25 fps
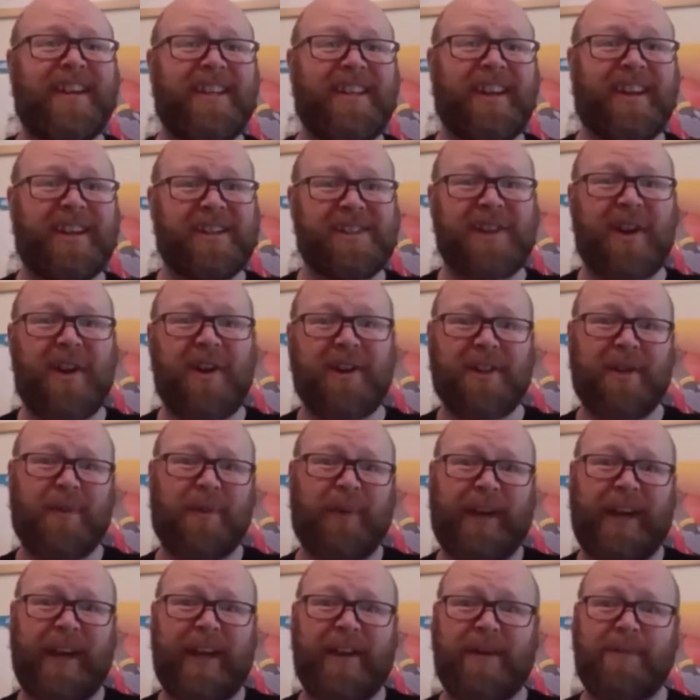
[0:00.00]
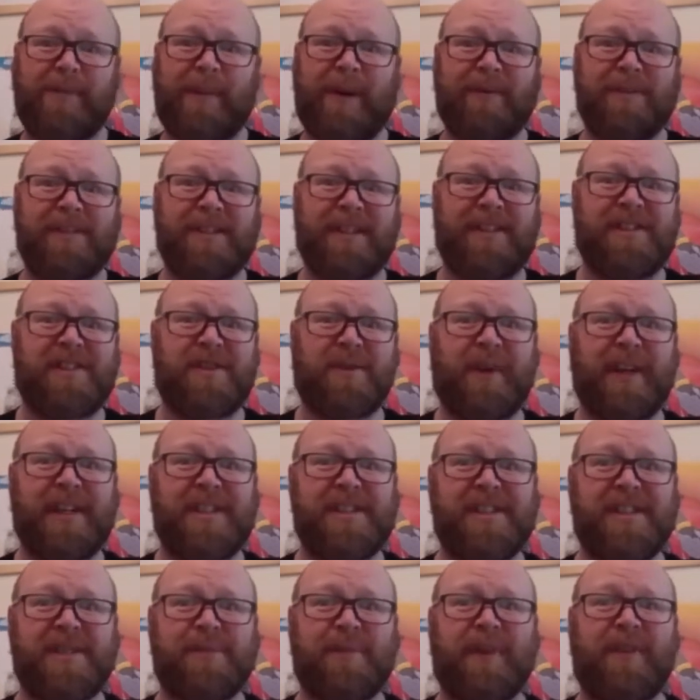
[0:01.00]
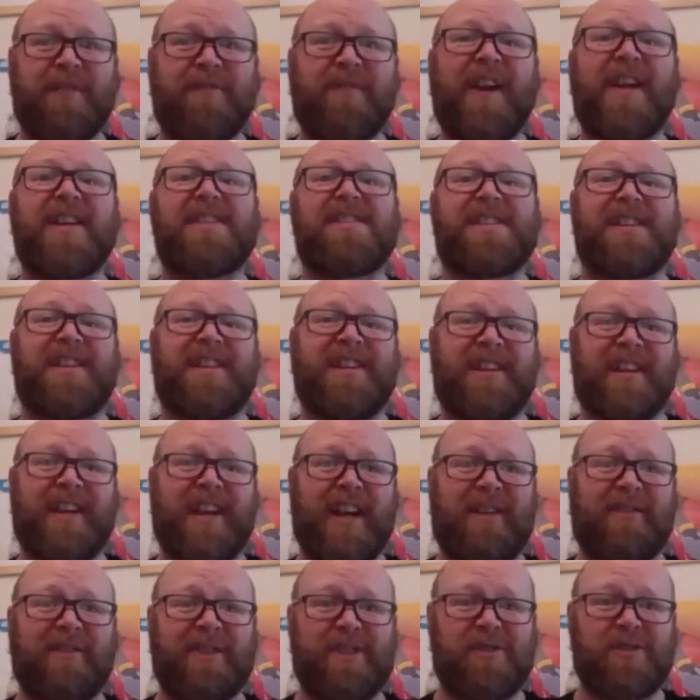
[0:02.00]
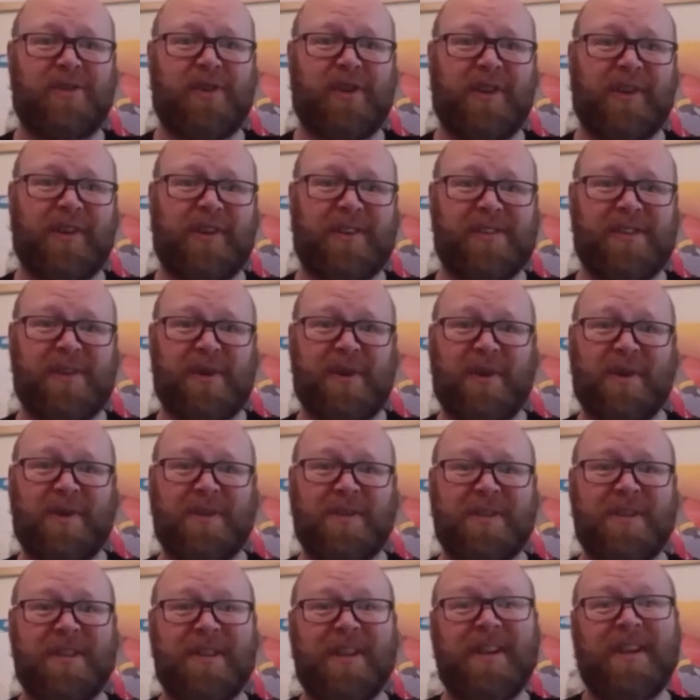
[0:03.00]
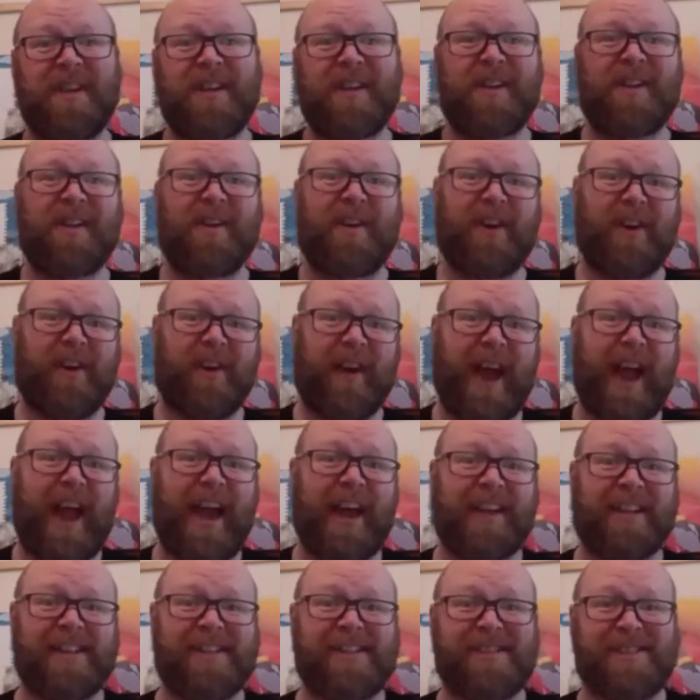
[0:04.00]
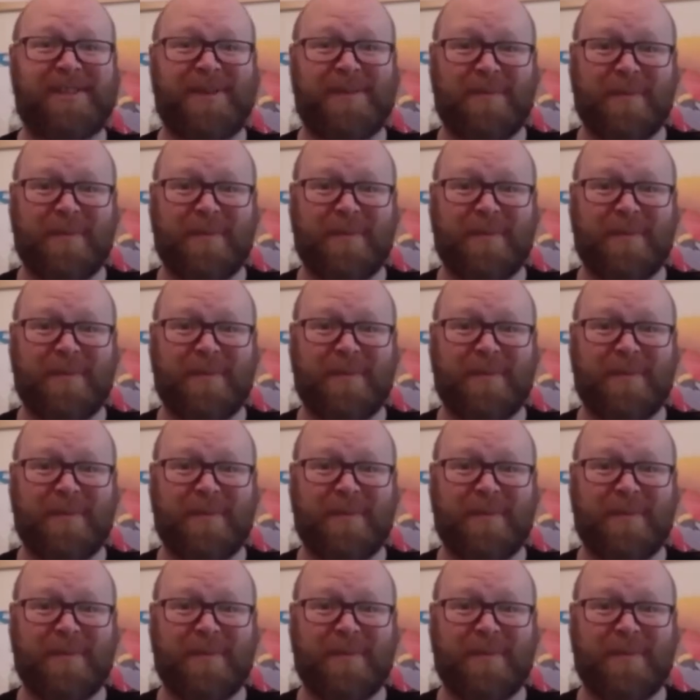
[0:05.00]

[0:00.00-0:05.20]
You can talk your way out of most situations, but eventually you'll have to draw your sword, or your axe,